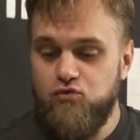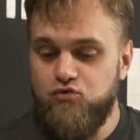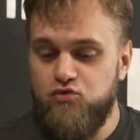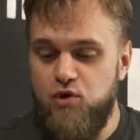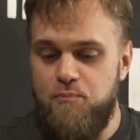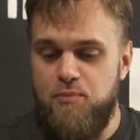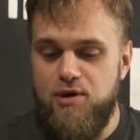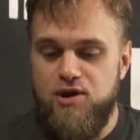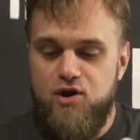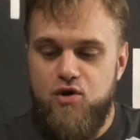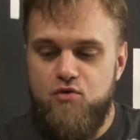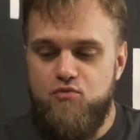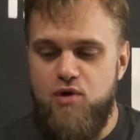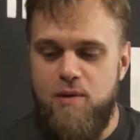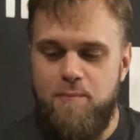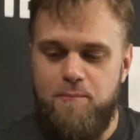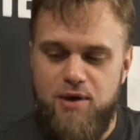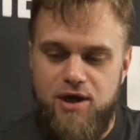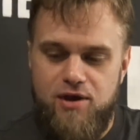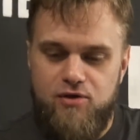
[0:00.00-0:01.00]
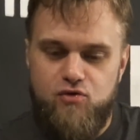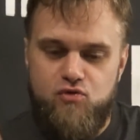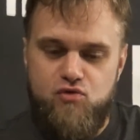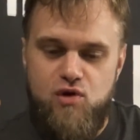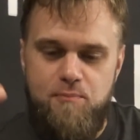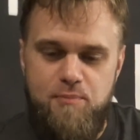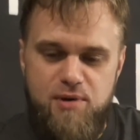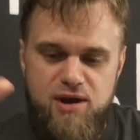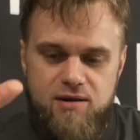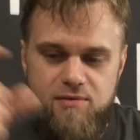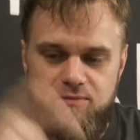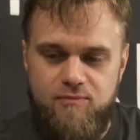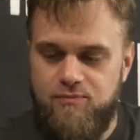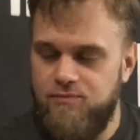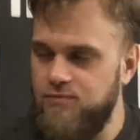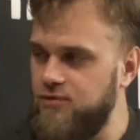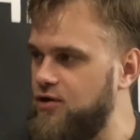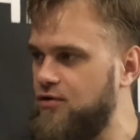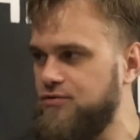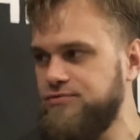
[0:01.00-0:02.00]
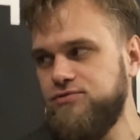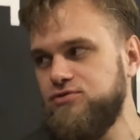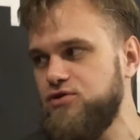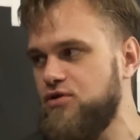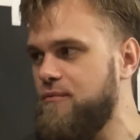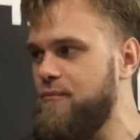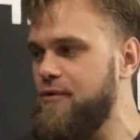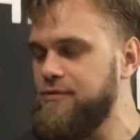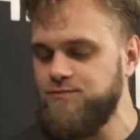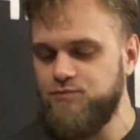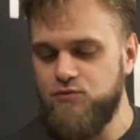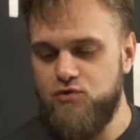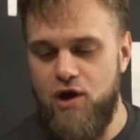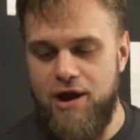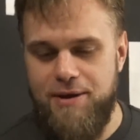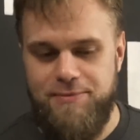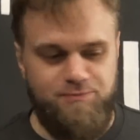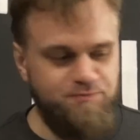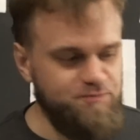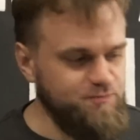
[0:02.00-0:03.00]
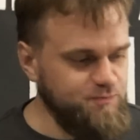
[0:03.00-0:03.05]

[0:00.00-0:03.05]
Tripping and ripping, tripping and. Right.